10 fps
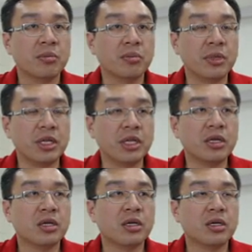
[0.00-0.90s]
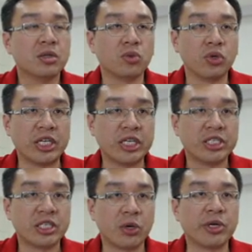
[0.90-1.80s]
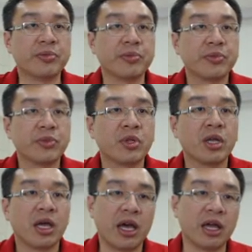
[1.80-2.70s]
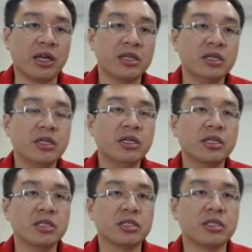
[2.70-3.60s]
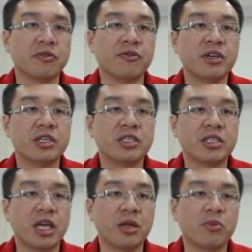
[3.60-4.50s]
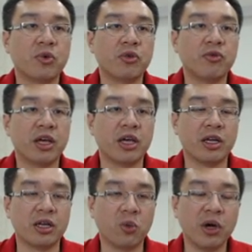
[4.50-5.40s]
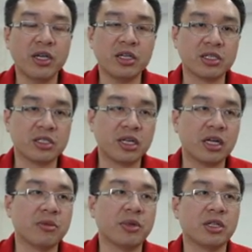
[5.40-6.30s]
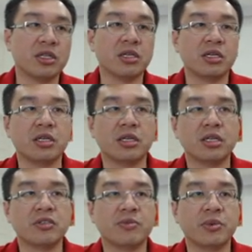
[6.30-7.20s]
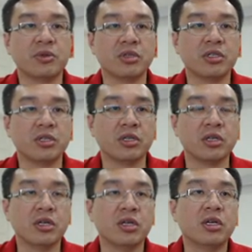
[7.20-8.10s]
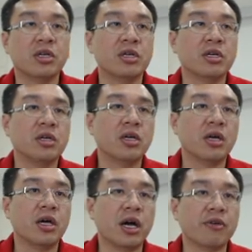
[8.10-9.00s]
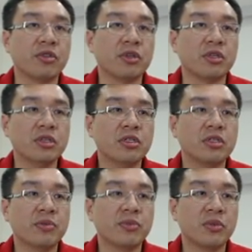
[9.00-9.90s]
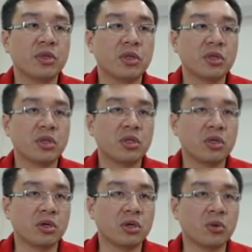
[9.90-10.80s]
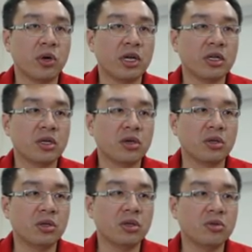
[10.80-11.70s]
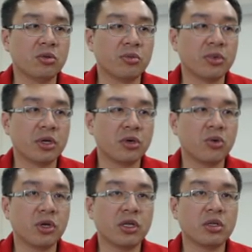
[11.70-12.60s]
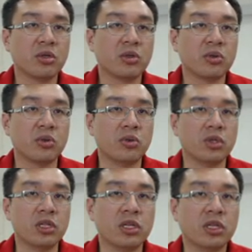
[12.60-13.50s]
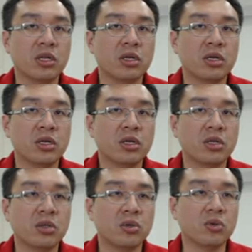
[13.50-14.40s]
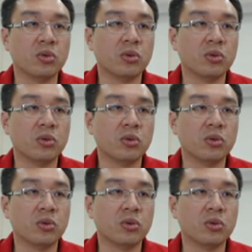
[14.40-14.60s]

b to d7. And here, this is the first 10 move, and the white is slightly better in this position. After this, the white continue to play queen to d2,